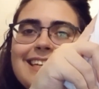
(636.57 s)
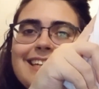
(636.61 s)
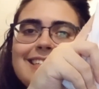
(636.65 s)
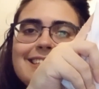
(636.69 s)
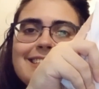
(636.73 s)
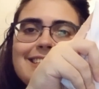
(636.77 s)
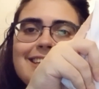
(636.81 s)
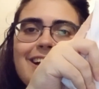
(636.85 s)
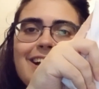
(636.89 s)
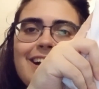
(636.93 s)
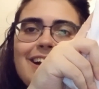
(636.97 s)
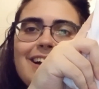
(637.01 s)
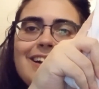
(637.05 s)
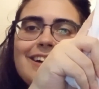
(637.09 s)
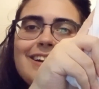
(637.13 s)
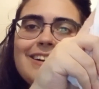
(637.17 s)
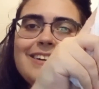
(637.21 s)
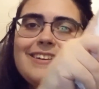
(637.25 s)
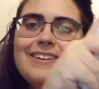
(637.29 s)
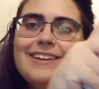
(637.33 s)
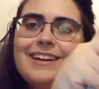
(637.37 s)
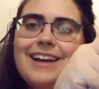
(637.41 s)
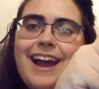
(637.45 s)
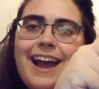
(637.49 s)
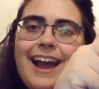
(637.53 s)

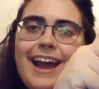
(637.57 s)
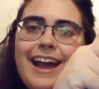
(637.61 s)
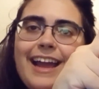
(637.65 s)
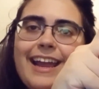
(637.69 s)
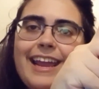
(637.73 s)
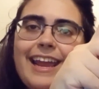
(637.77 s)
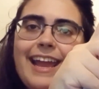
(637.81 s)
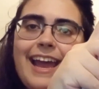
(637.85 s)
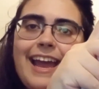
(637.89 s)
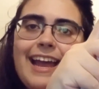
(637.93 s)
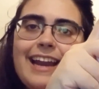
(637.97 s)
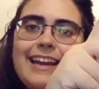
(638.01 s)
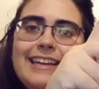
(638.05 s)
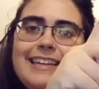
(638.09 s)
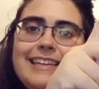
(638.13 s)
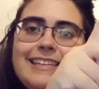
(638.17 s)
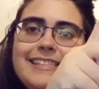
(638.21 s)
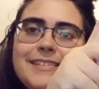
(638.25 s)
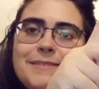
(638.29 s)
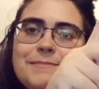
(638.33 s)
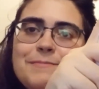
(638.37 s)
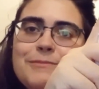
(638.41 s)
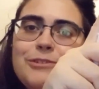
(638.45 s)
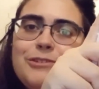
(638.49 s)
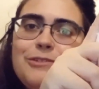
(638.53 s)
So I need
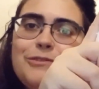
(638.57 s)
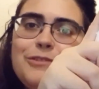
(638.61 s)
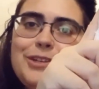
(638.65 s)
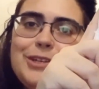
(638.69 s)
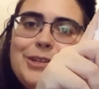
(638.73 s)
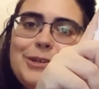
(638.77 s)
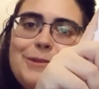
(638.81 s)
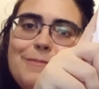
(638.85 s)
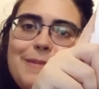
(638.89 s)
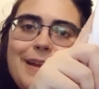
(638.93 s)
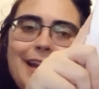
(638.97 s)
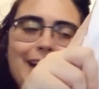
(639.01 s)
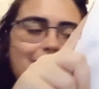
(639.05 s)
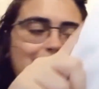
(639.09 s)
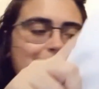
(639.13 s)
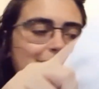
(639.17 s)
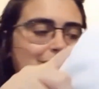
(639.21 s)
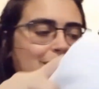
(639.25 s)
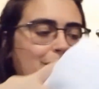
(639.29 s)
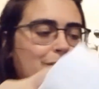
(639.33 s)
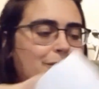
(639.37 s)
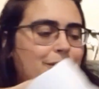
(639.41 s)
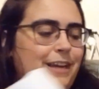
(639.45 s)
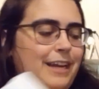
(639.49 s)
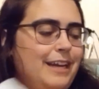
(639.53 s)
to move the hoop now.
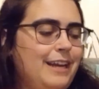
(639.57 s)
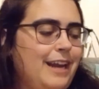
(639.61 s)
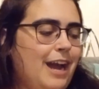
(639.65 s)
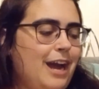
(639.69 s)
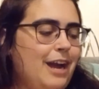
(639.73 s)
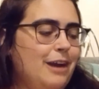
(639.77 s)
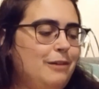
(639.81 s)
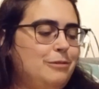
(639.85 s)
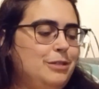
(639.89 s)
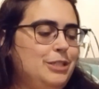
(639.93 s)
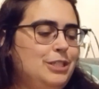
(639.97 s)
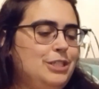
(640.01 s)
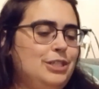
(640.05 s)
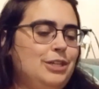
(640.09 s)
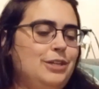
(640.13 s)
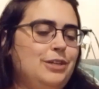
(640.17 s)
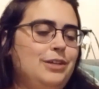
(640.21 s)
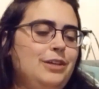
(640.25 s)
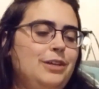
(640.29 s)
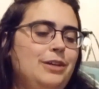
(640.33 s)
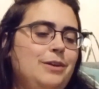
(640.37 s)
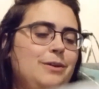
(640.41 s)
So I figured I would show you